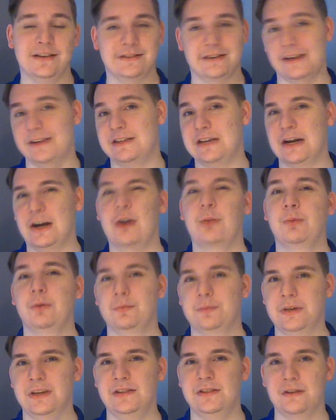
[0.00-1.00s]
a terrible
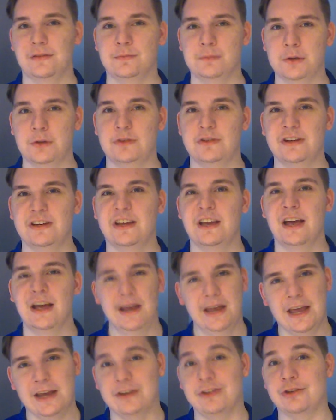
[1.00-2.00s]
piece of music
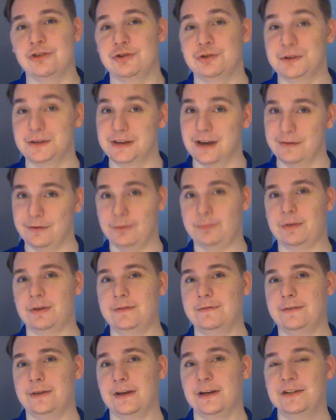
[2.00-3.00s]
and it should never be
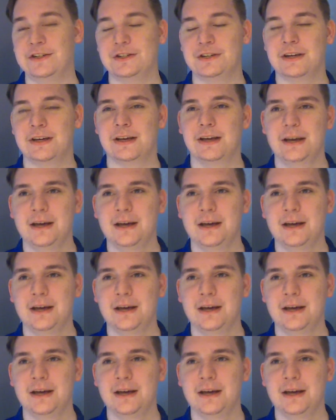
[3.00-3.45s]
finished.